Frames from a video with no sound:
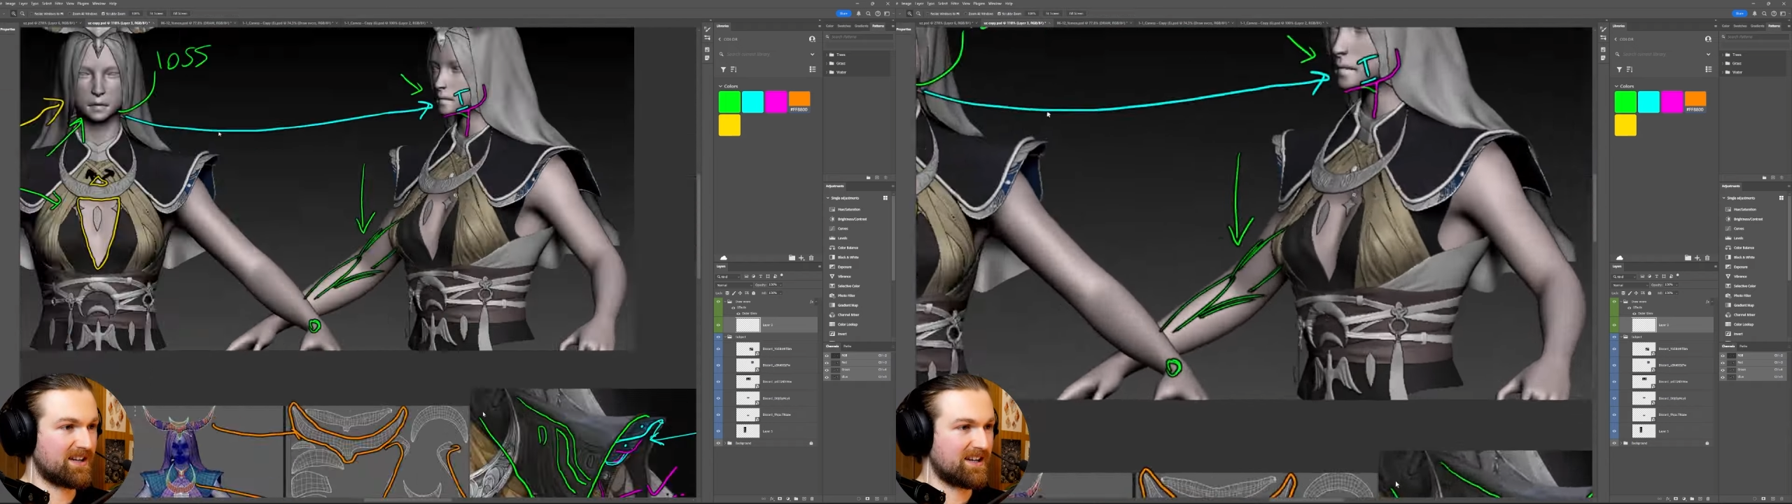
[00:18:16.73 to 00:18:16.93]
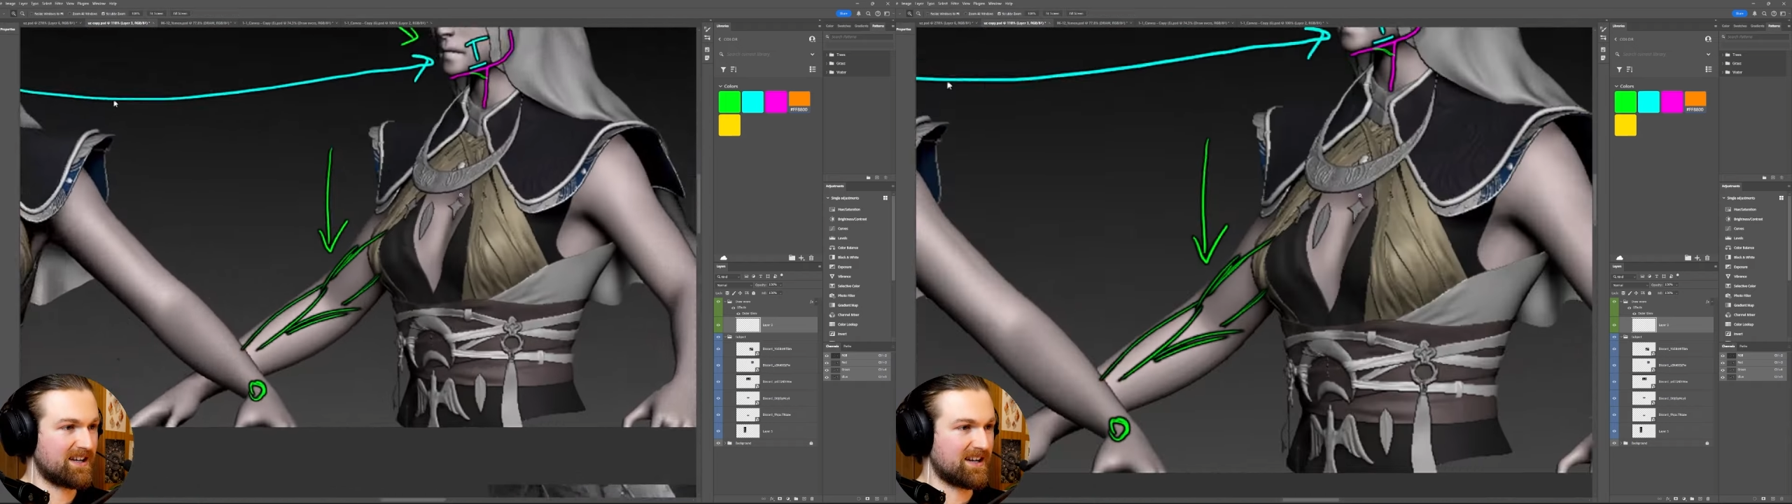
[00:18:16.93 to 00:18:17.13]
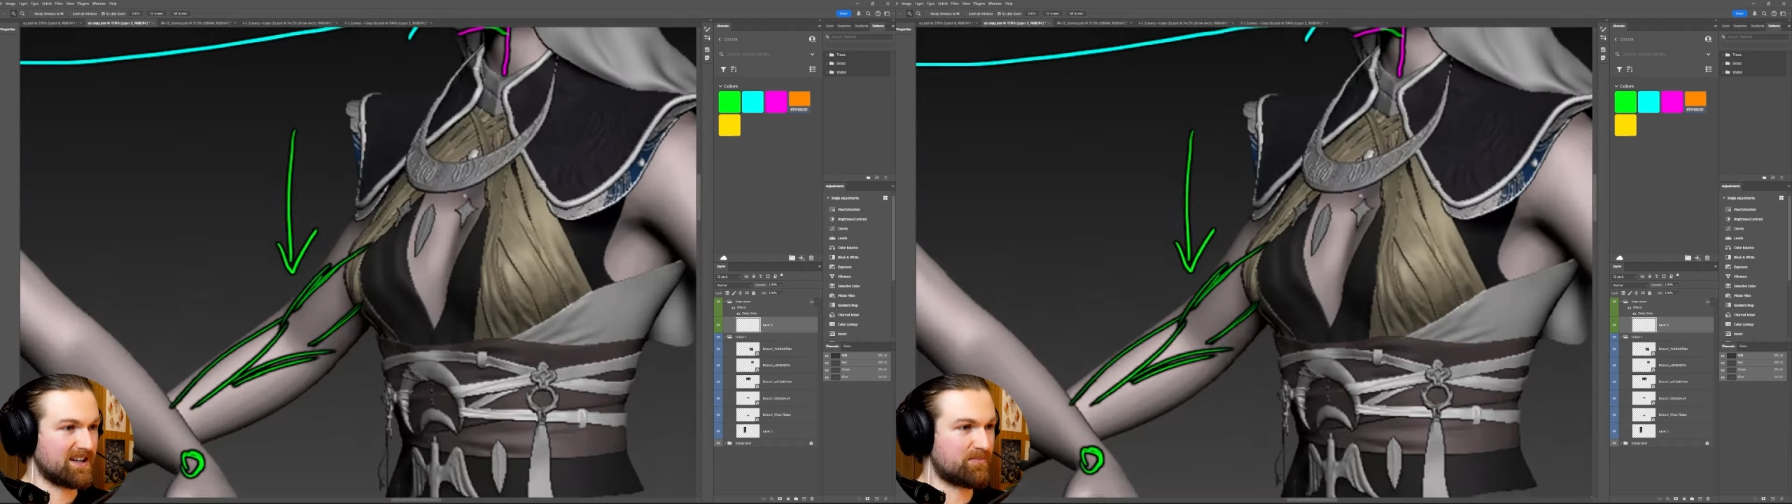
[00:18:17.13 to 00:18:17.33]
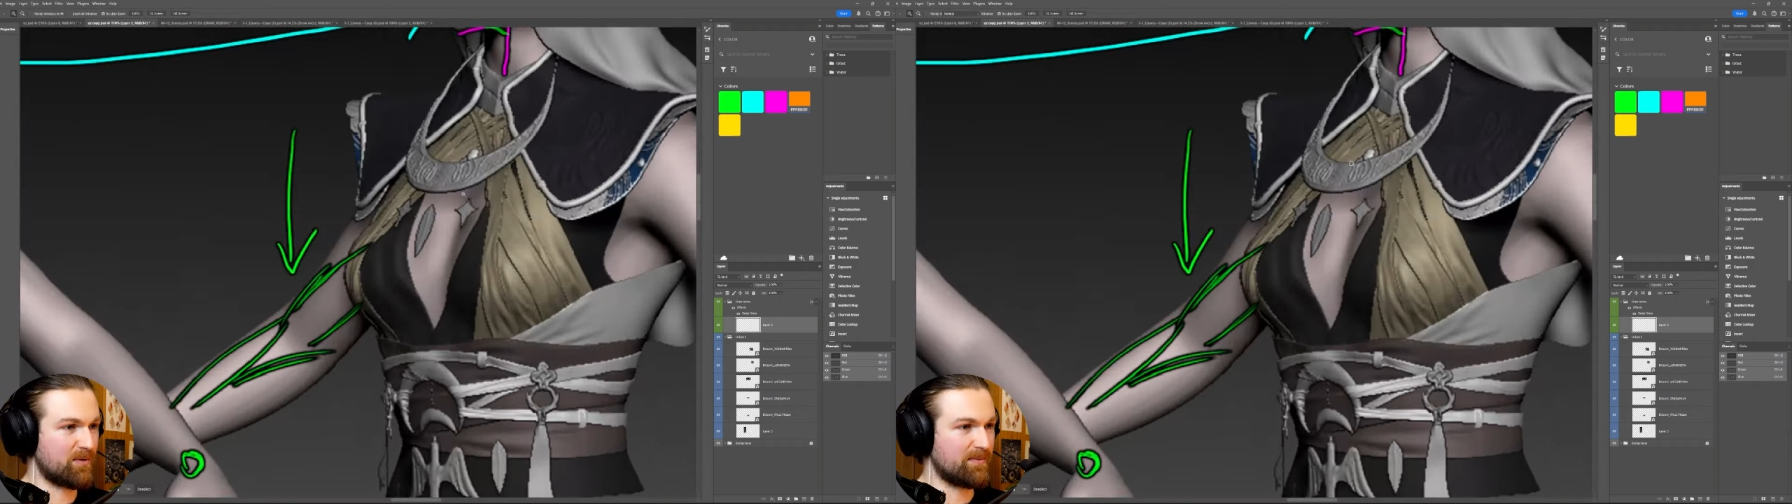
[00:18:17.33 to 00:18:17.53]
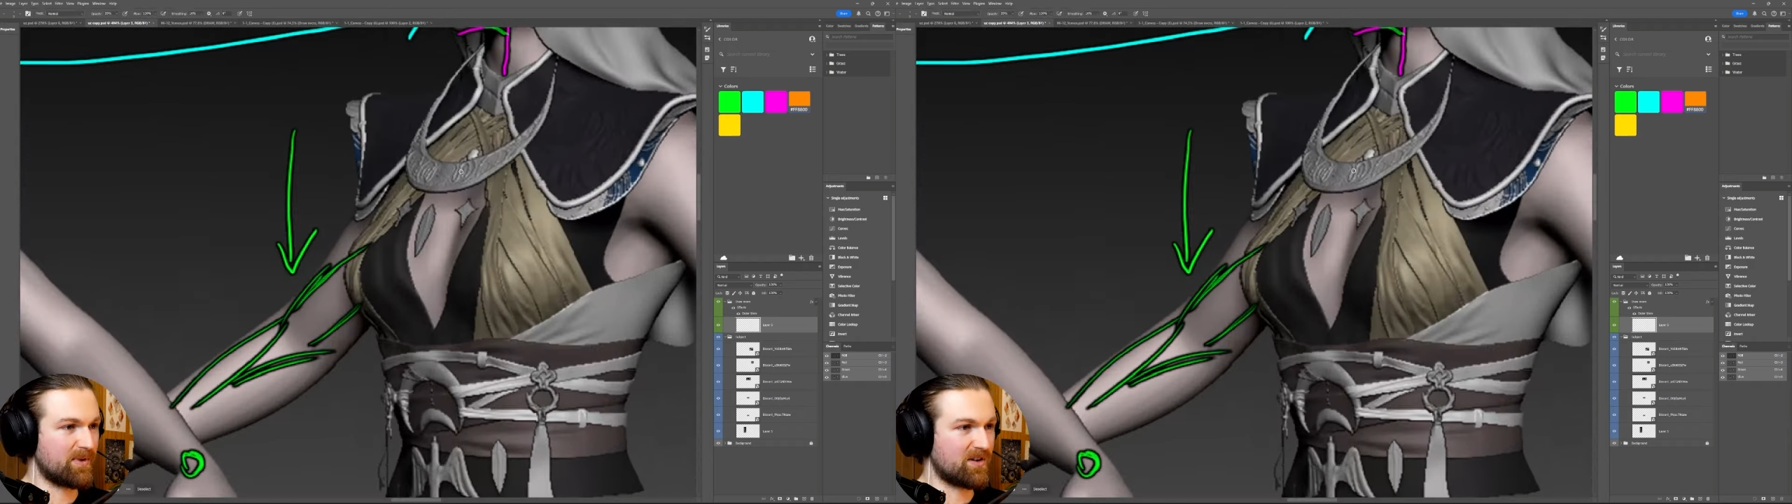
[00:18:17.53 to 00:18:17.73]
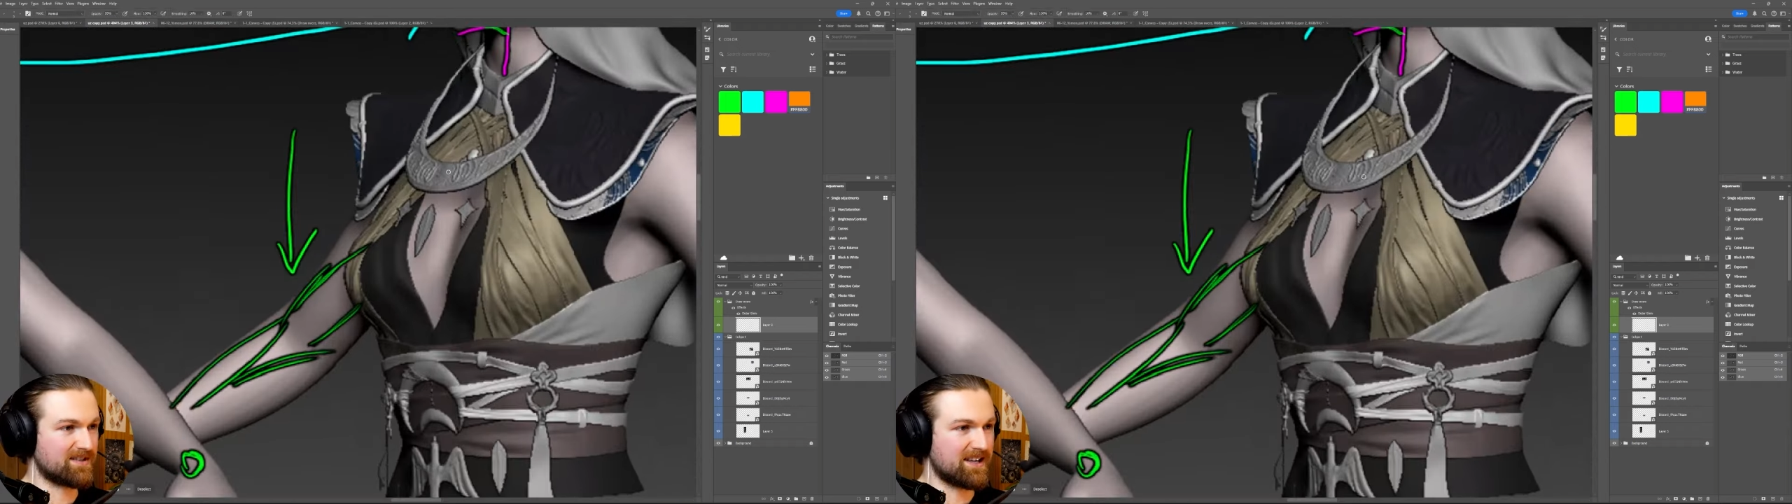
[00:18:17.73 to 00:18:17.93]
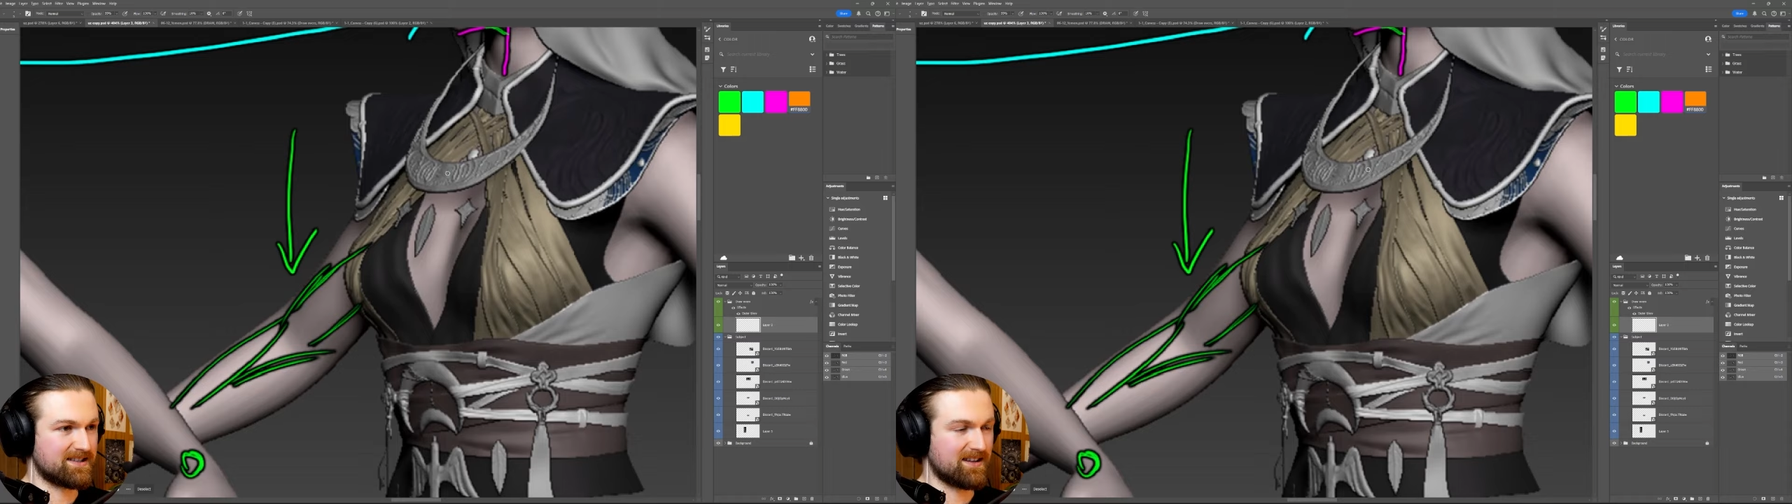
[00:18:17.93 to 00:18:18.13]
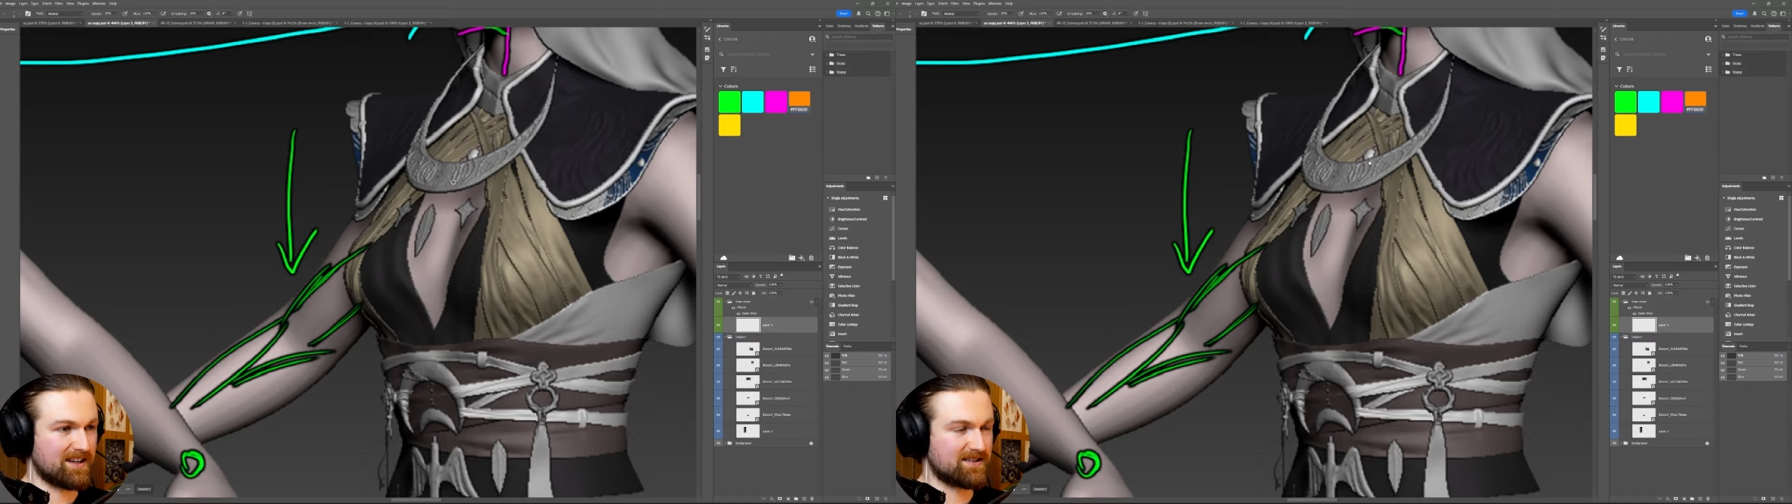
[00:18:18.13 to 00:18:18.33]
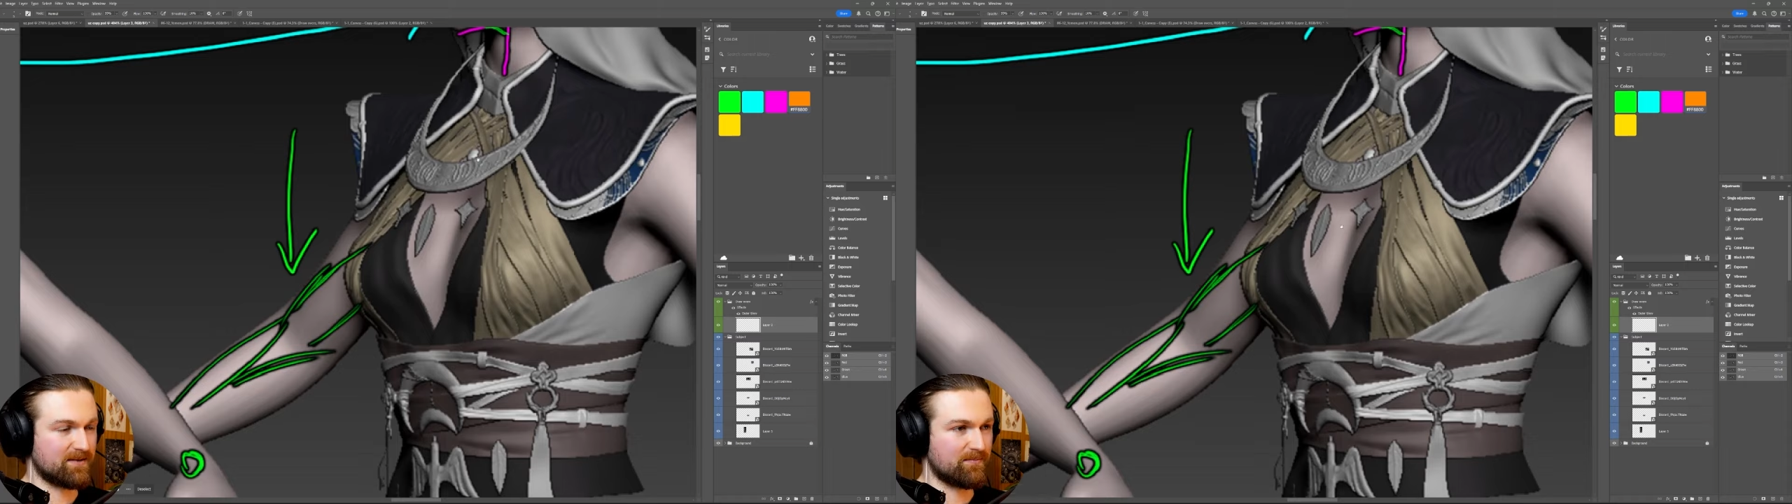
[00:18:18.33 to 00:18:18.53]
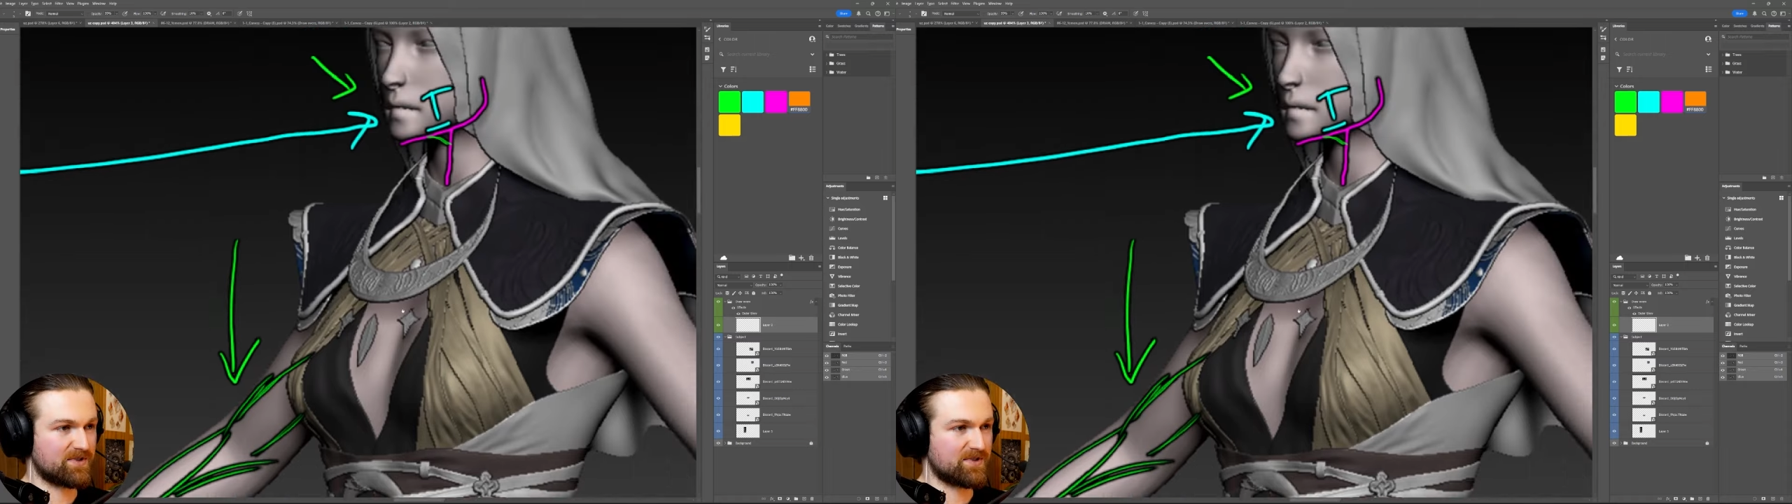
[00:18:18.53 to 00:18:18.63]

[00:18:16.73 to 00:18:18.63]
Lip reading: And it's probably because there's like some